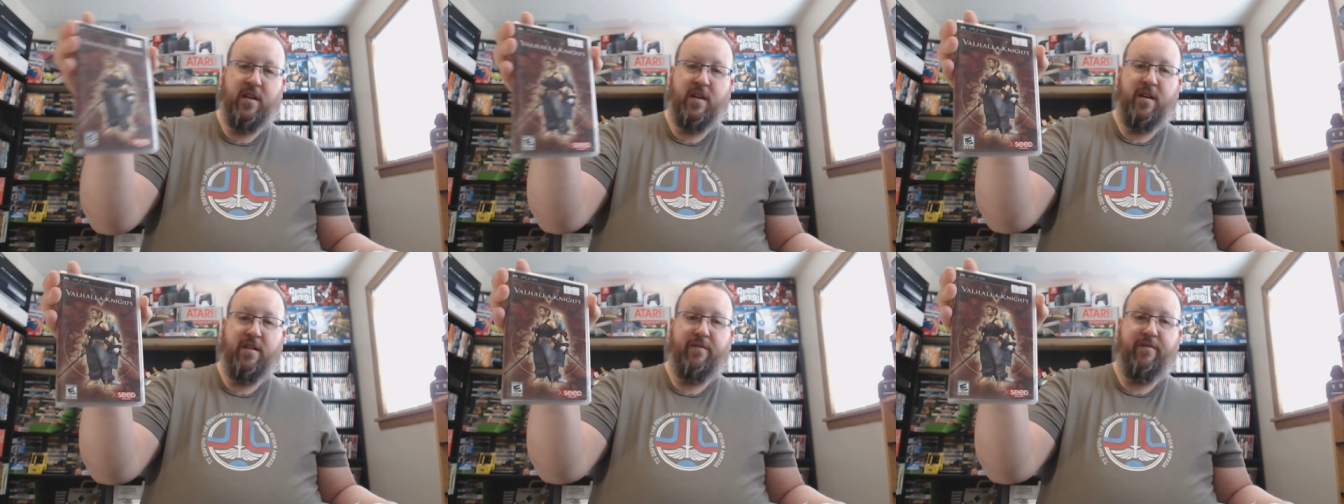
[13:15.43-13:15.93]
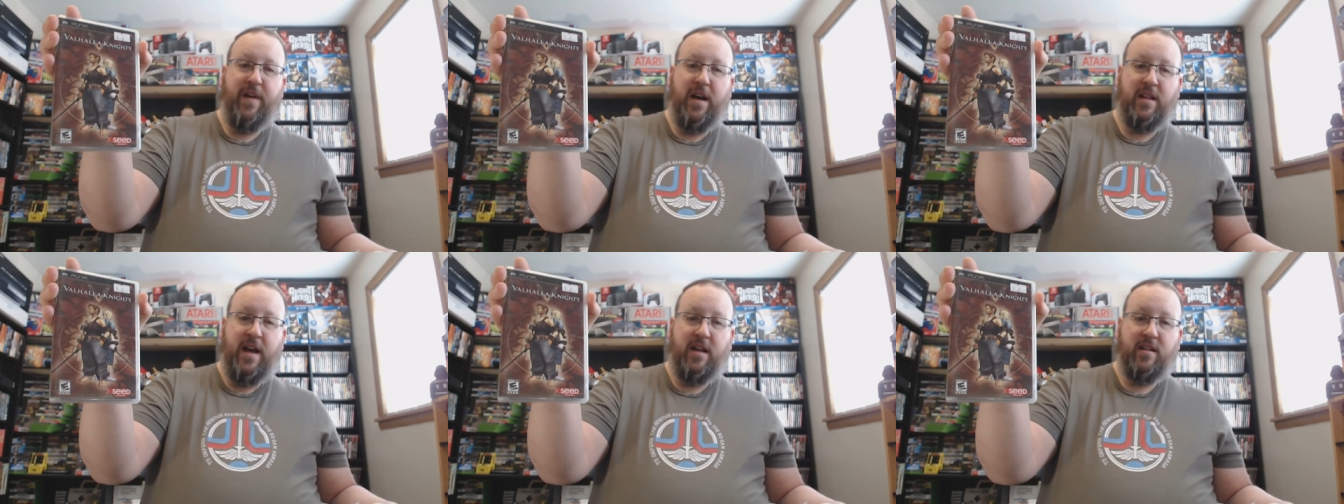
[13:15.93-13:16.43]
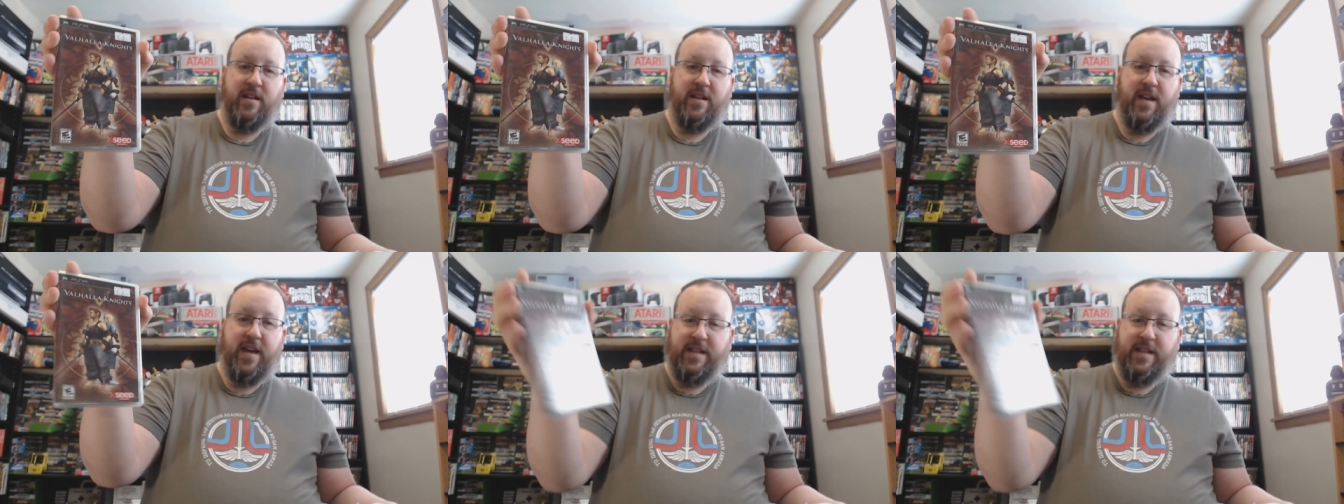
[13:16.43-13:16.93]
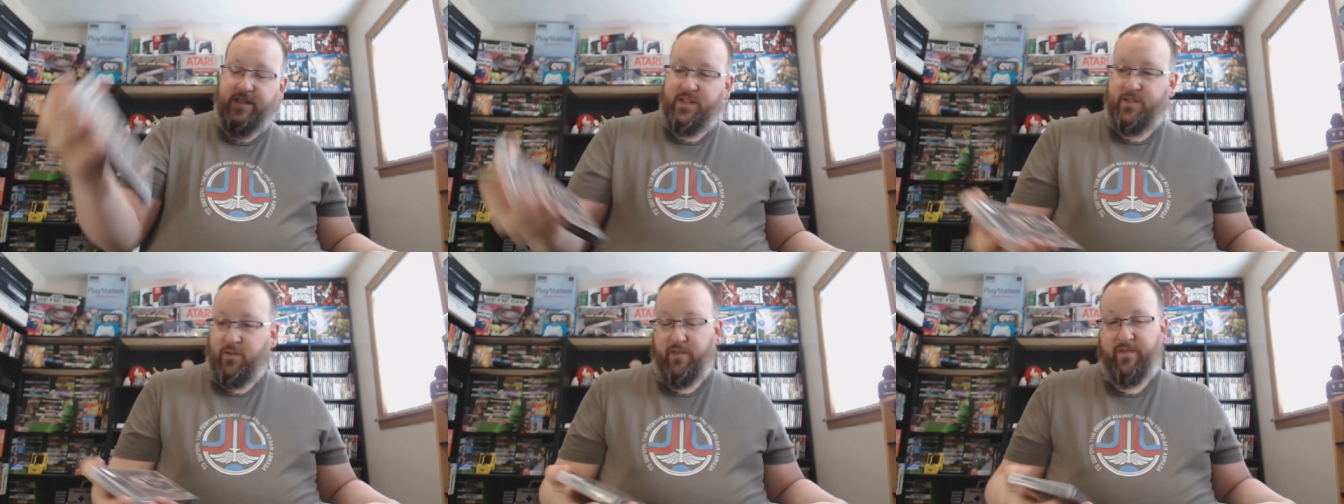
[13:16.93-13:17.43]
Valhalla Knights,
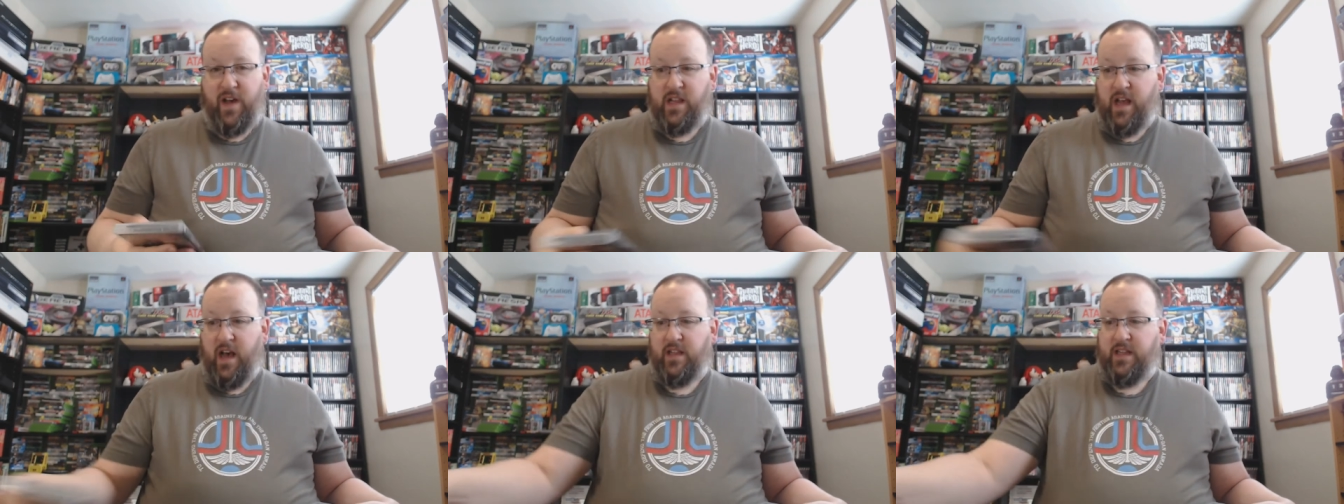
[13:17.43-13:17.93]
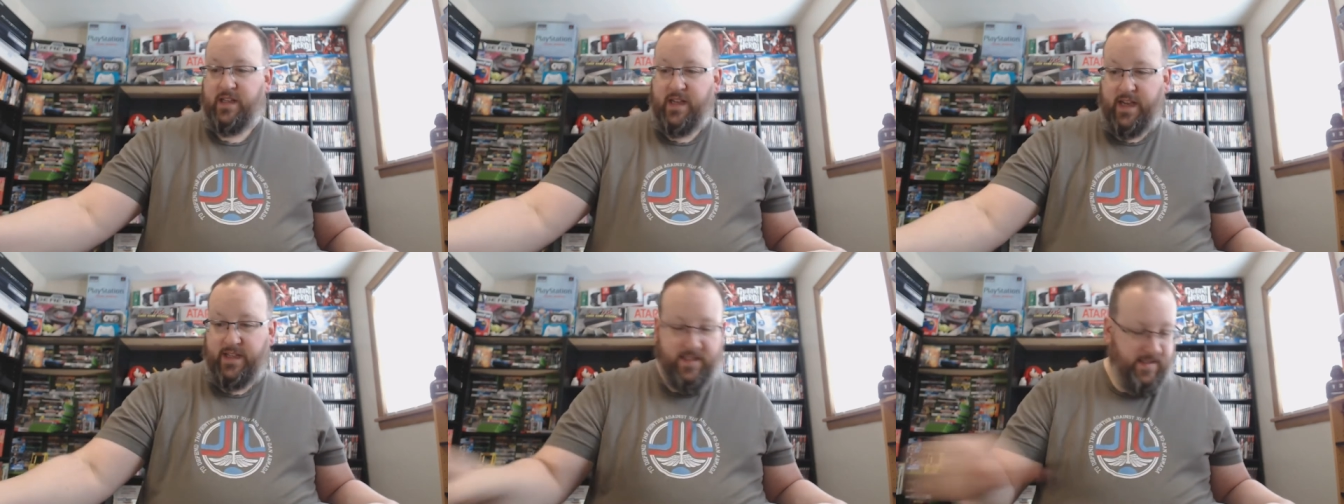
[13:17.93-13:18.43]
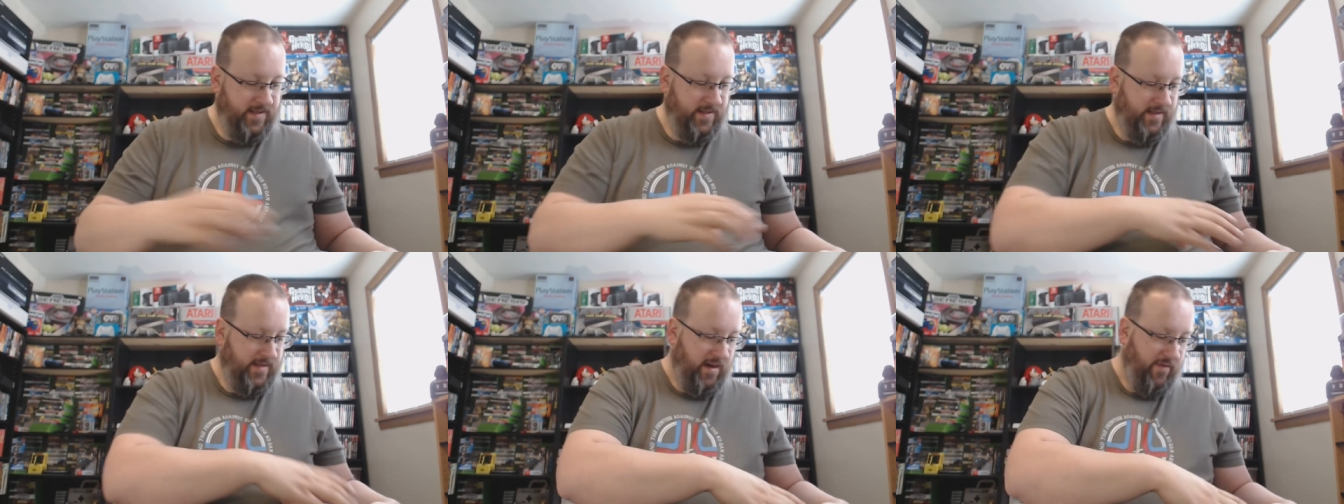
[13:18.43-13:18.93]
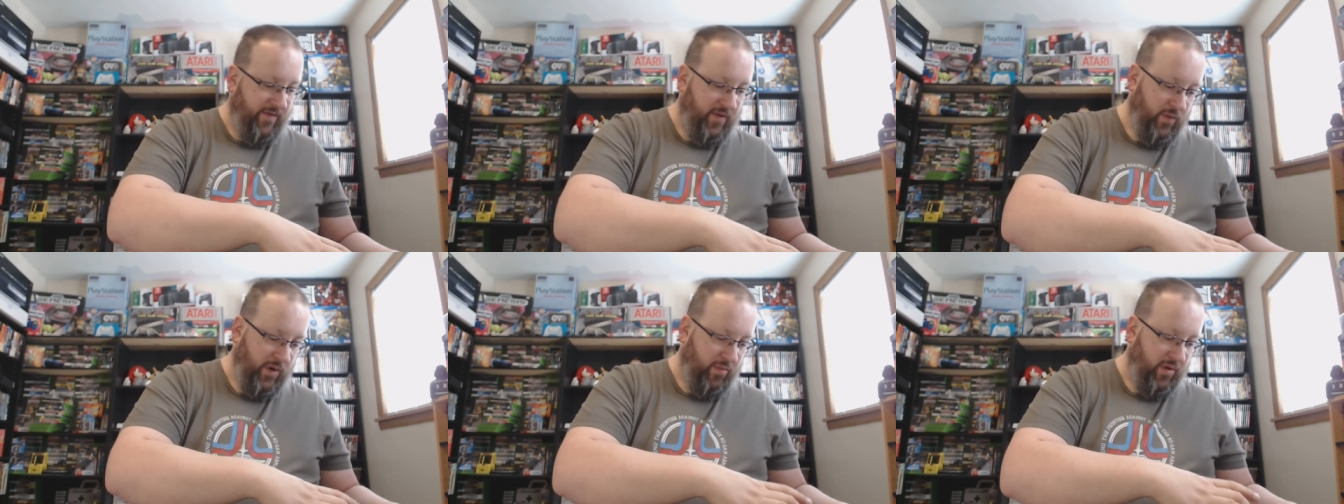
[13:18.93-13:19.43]
or Valhalla Knights, however you
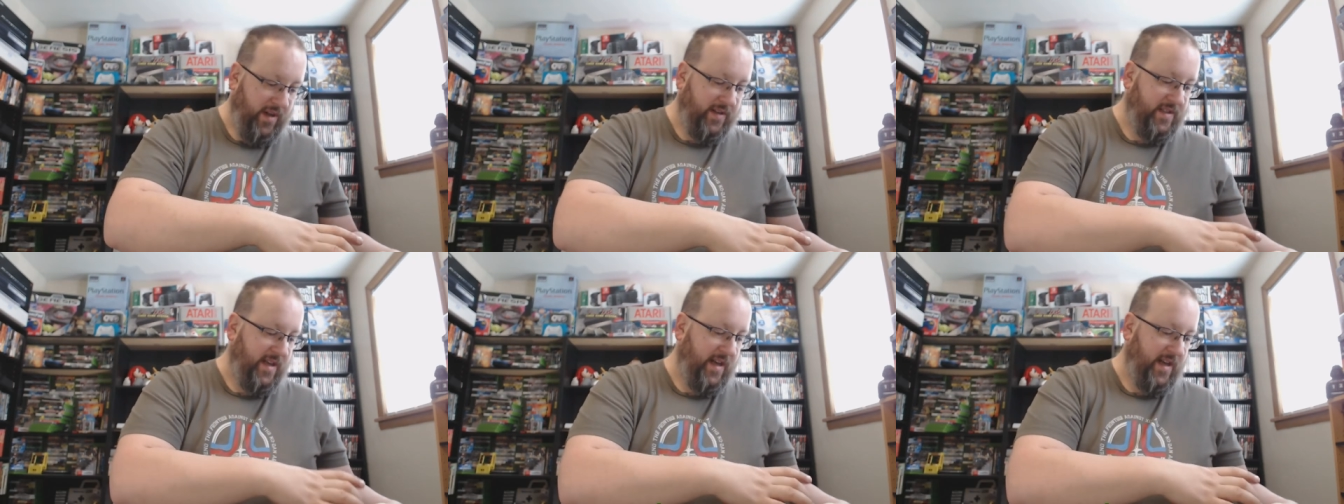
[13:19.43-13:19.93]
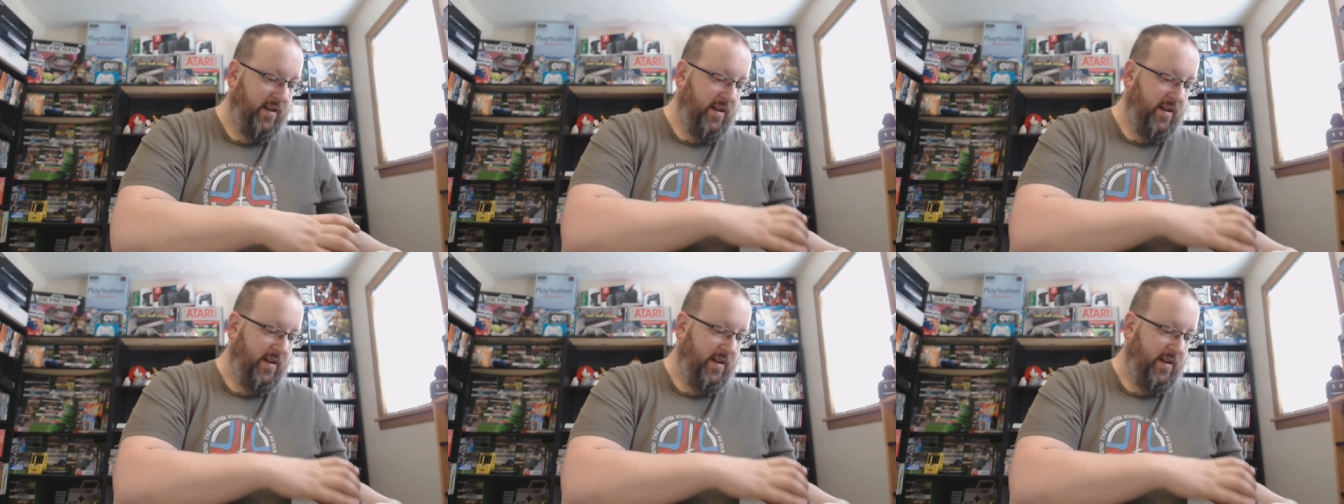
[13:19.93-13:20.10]
want to pronounce that.